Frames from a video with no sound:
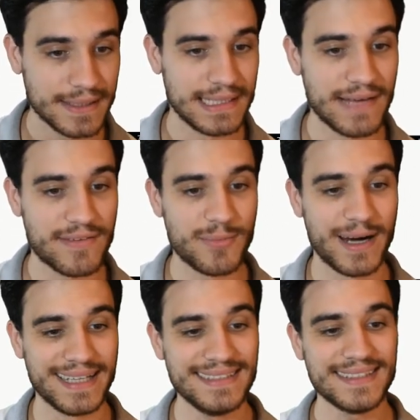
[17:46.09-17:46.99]

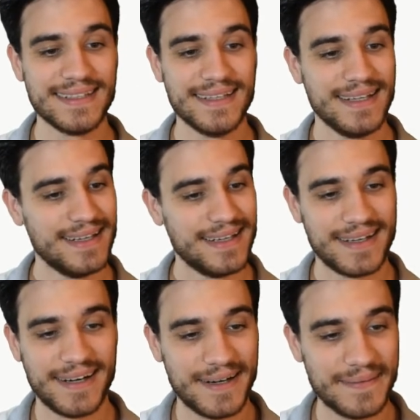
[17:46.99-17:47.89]

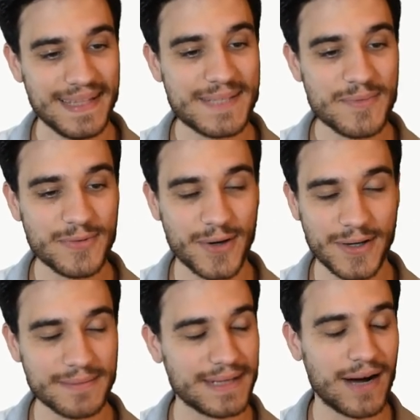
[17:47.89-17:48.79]
Let's move
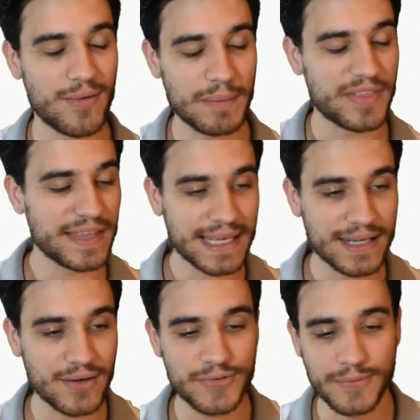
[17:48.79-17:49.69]
on. Now I'm
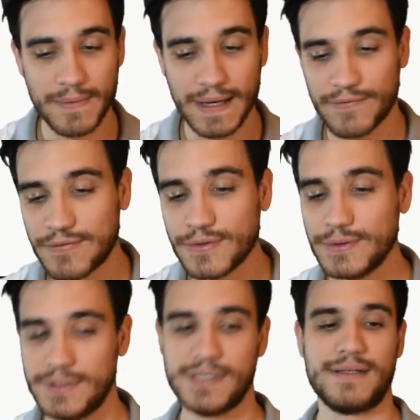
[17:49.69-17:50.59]
thinking of
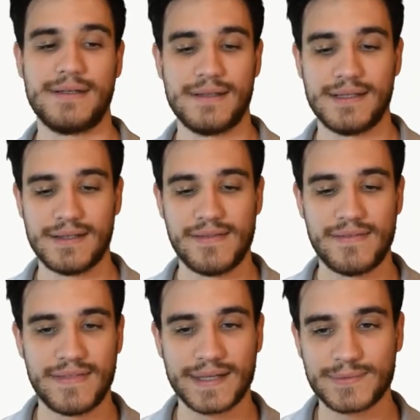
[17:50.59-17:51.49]
food.
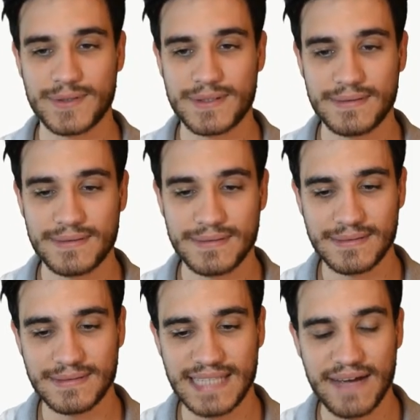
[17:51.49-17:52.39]
That was
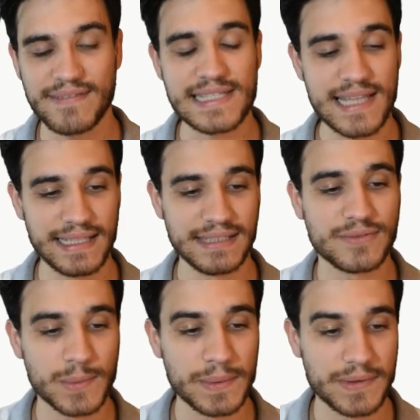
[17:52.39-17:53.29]
devastating
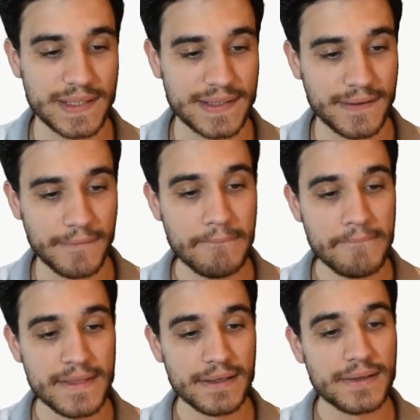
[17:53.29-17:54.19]
for me right now.
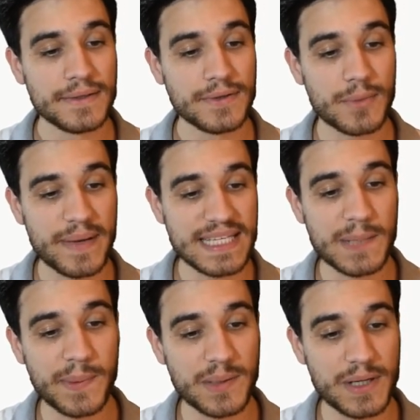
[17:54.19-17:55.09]
Your
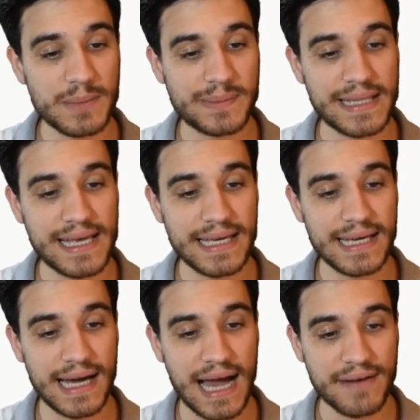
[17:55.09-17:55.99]
basic Pokemon in
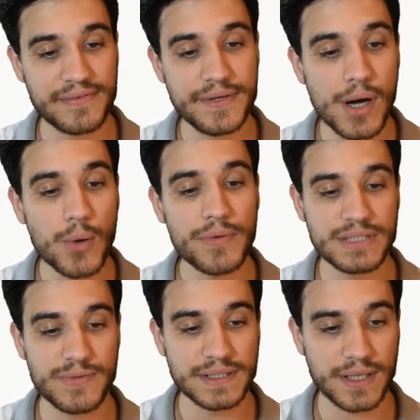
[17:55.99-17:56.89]
play have no
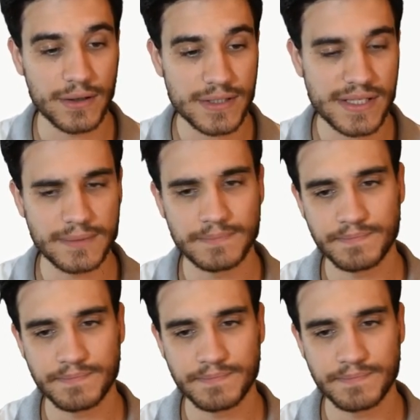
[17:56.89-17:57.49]
retreat cost.